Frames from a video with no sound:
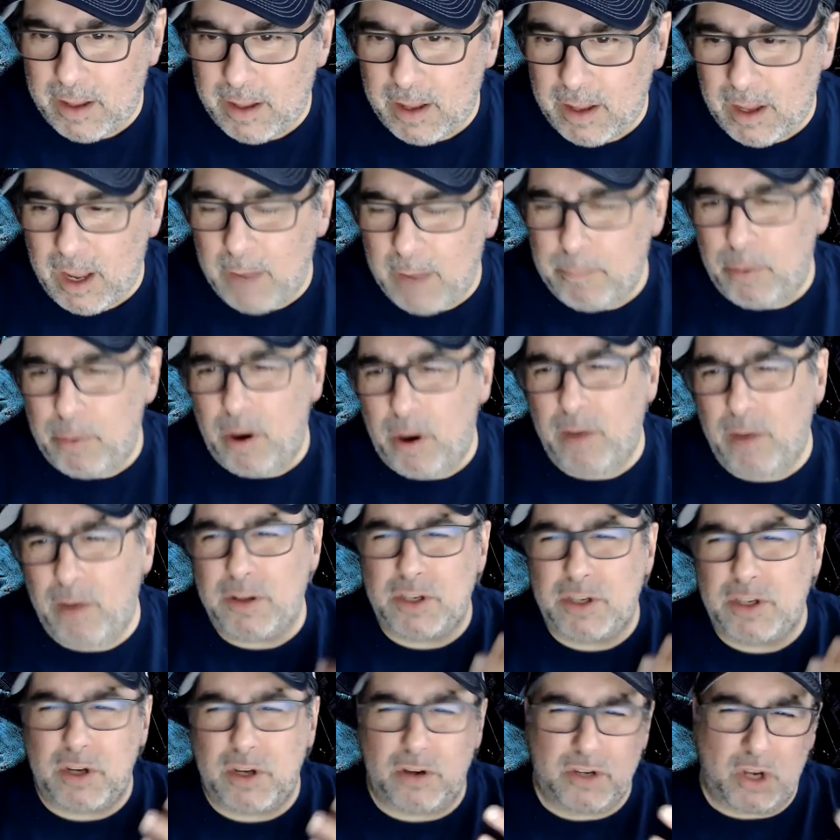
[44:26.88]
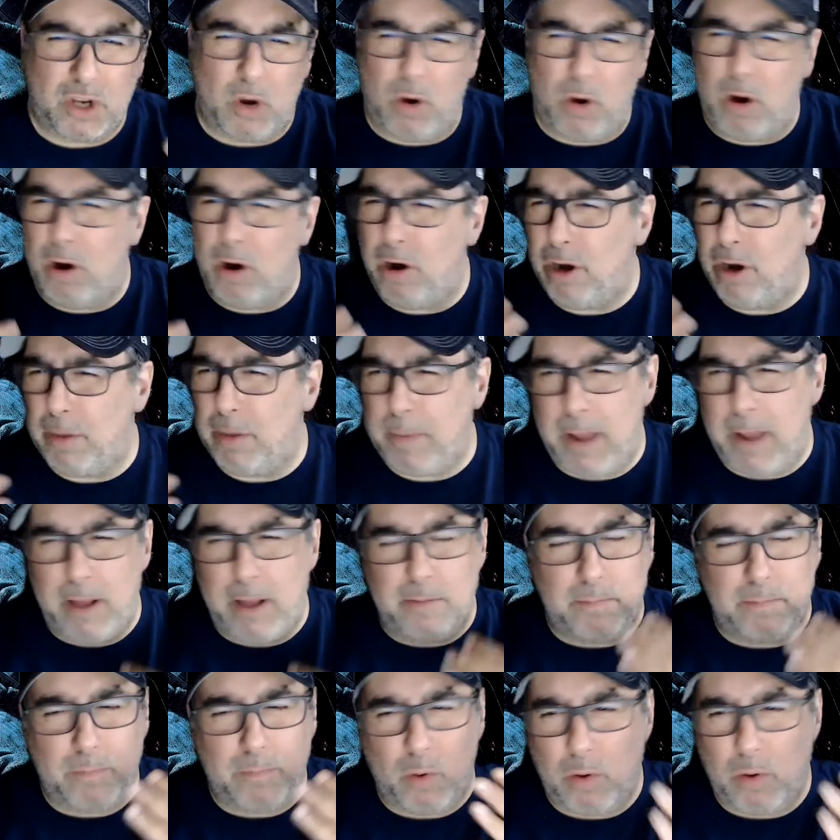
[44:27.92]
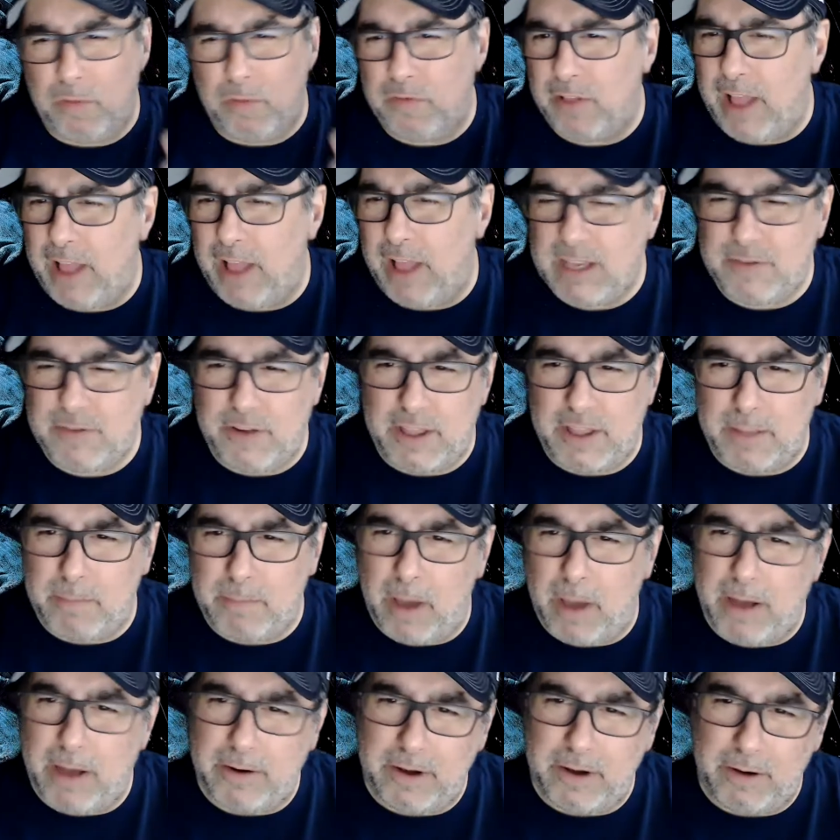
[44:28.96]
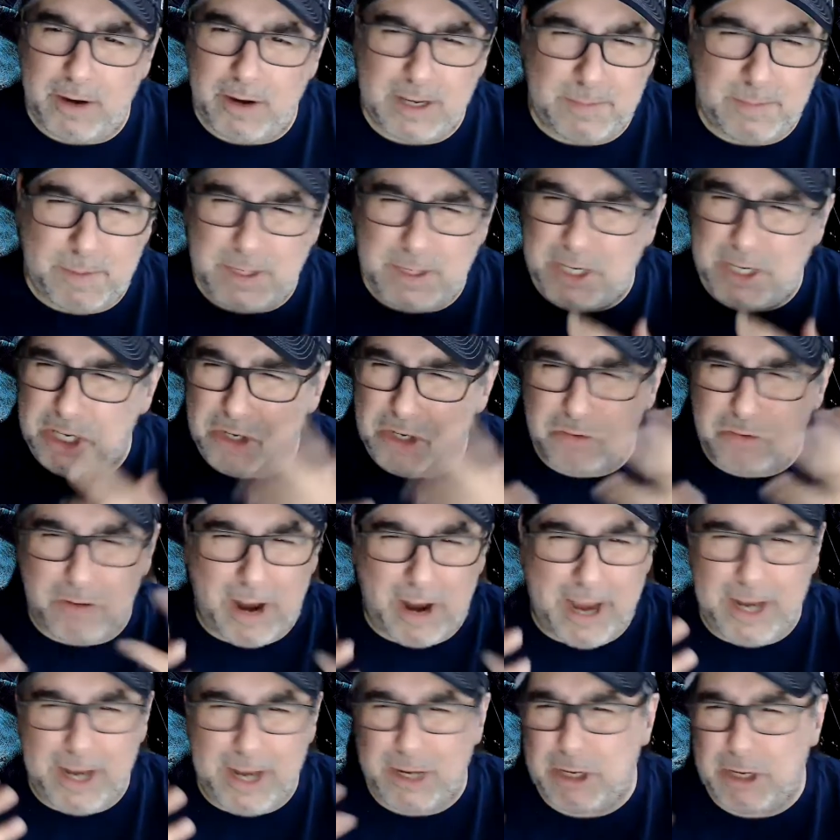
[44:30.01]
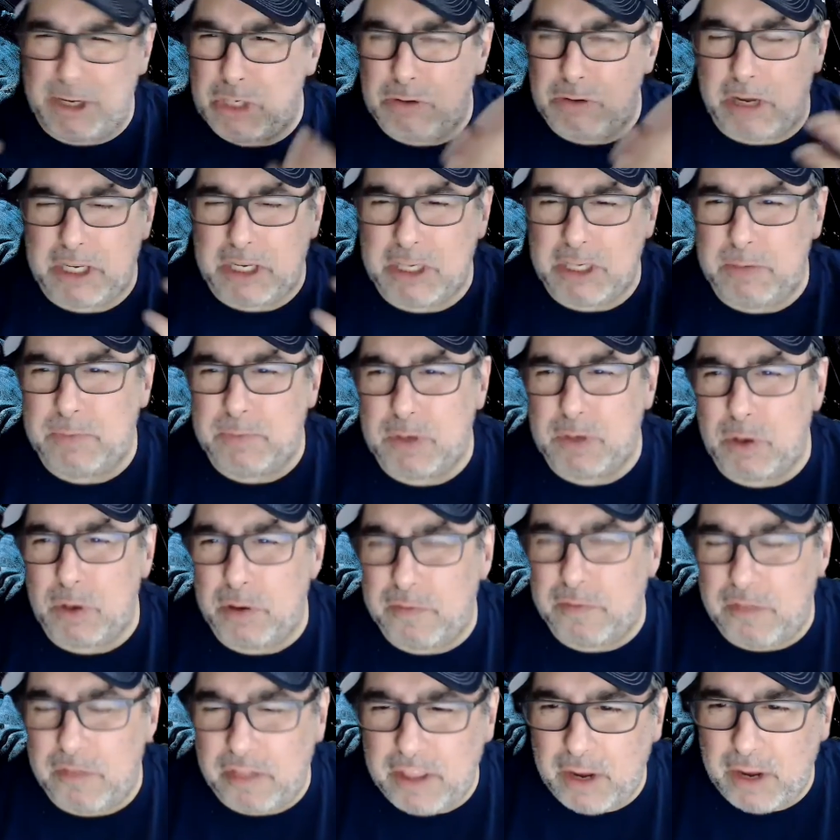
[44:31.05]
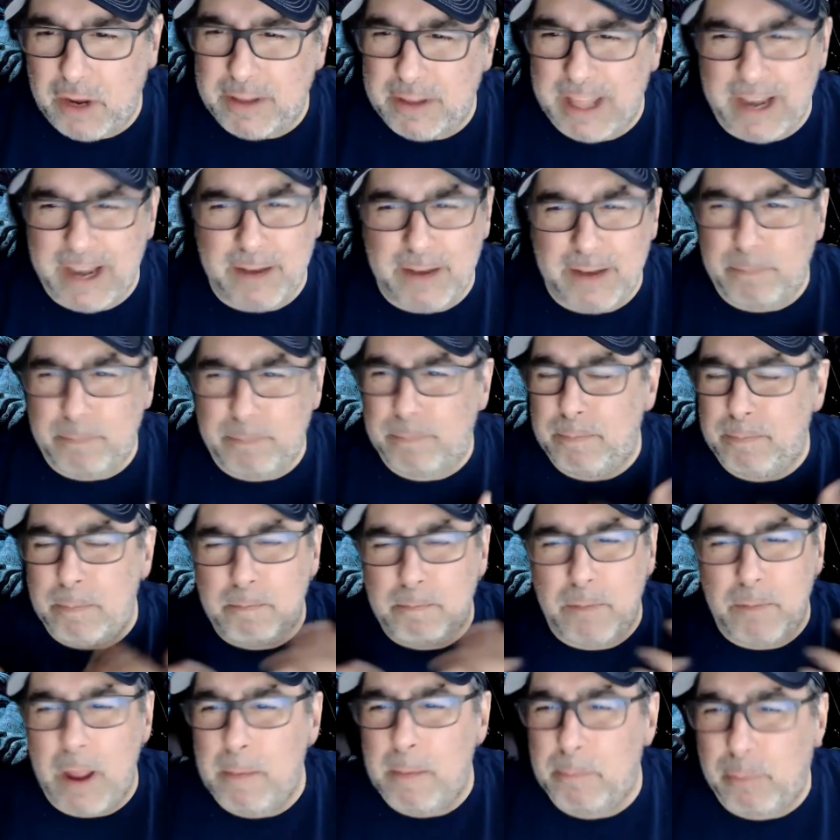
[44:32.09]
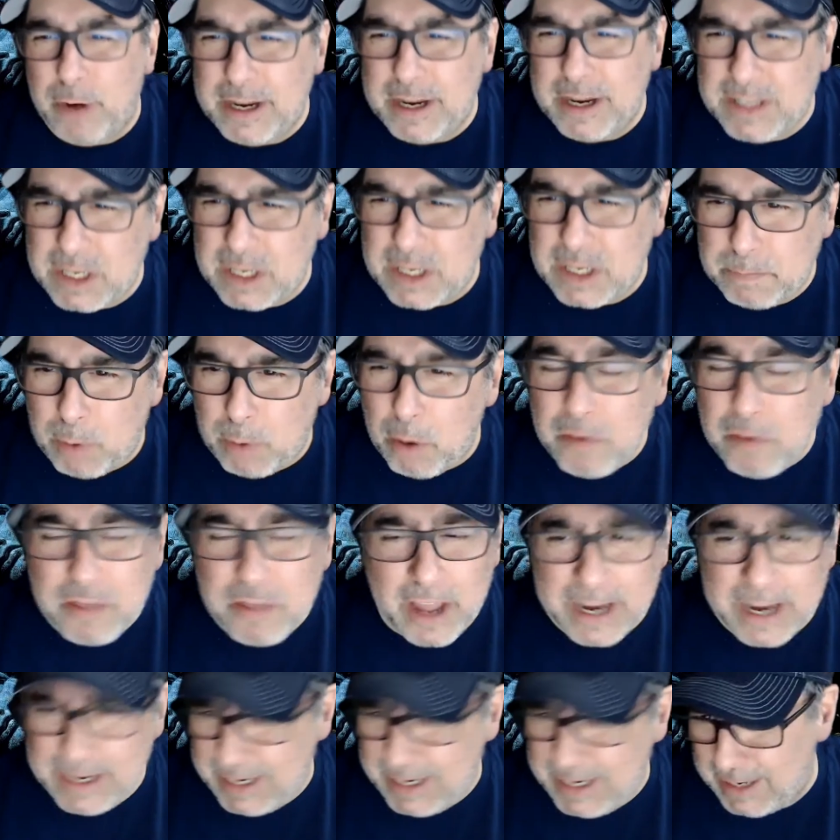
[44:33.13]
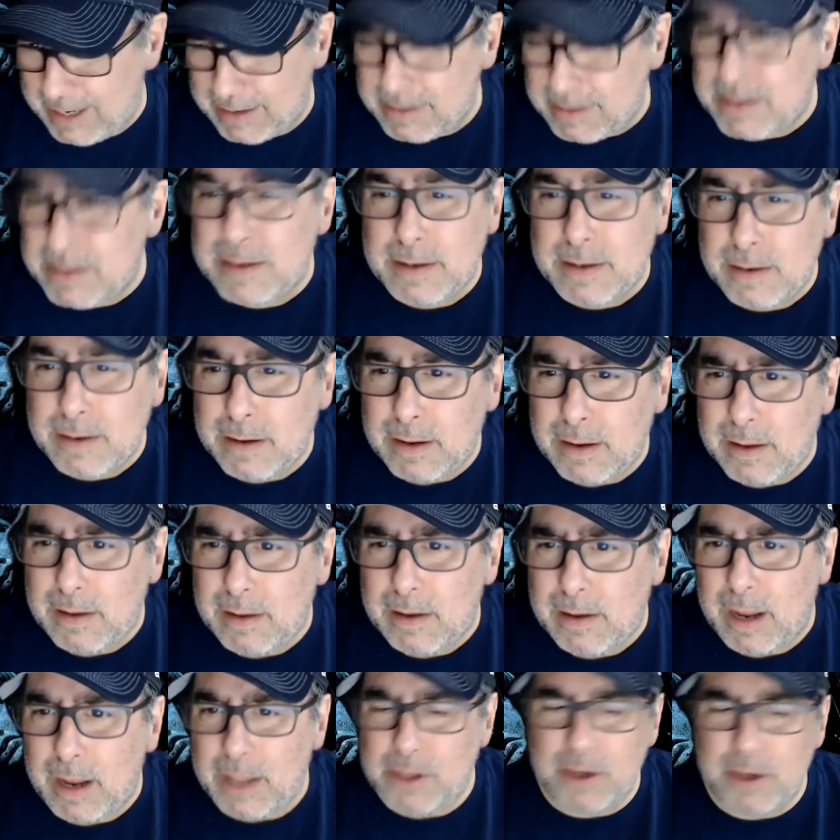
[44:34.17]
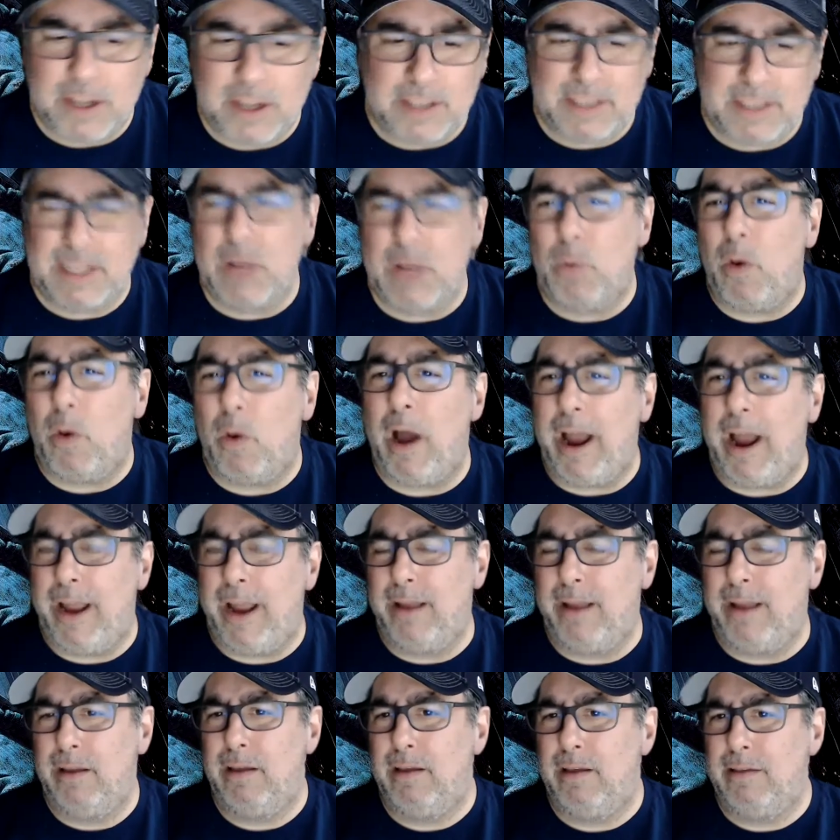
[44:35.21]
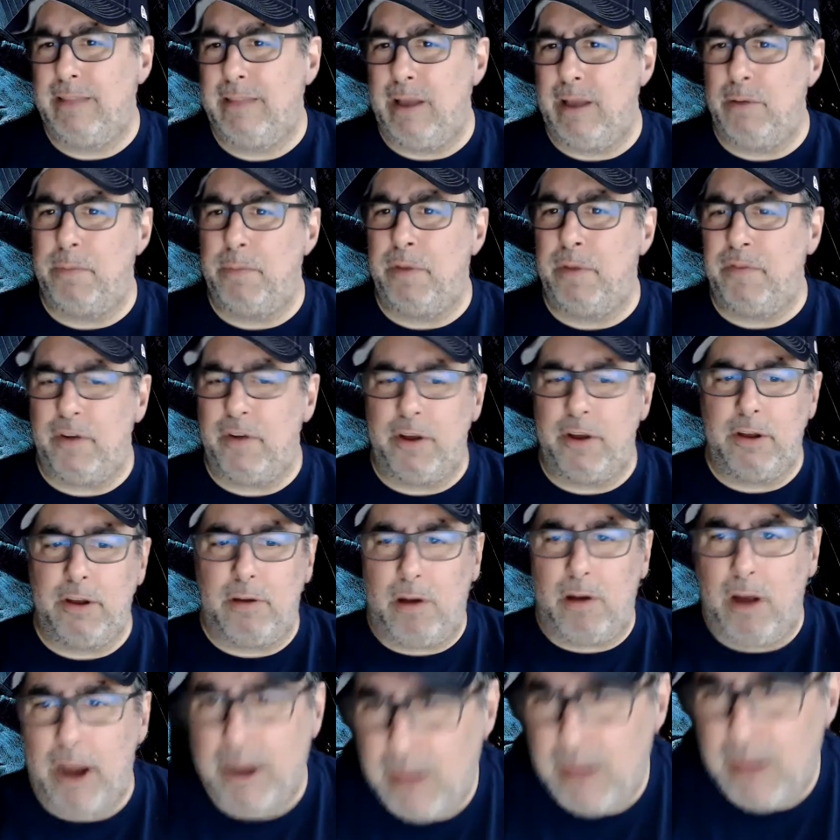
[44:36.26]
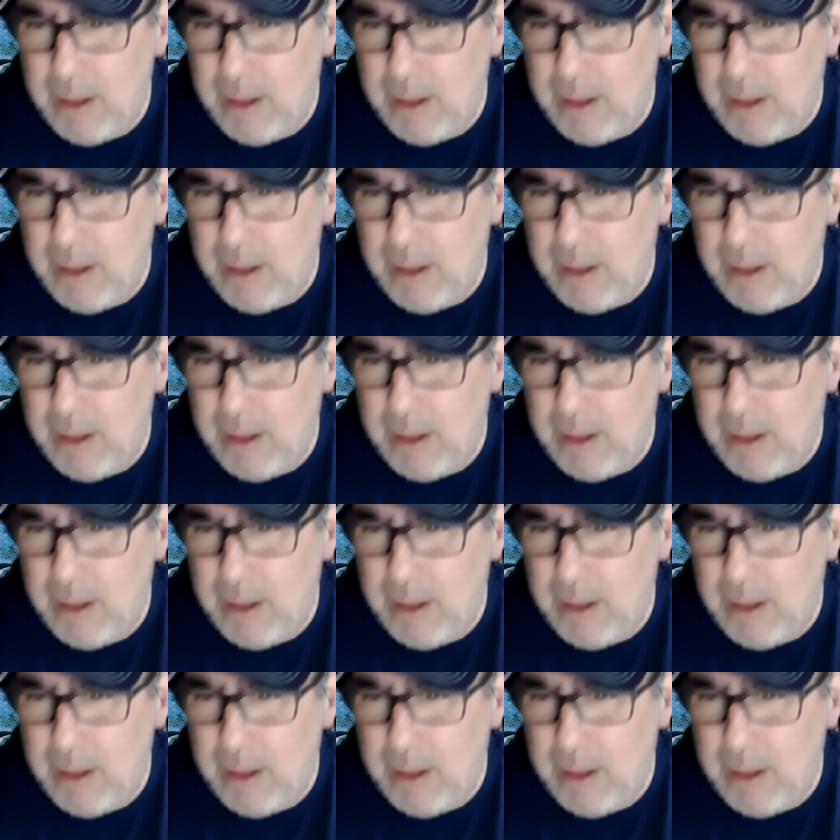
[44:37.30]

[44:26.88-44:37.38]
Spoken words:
And part of what's so hard about moral philosophy in the modern era has been to try and construct some sort of theory that embraces both ideas. And you can see why that would be very hard.